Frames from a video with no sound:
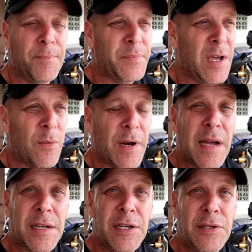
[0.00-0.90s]
No, we're
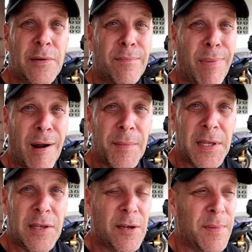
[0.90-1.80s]
not going to do a
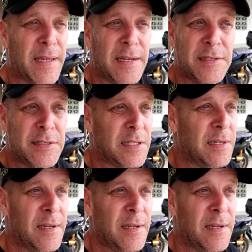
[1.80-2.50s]
barbecue because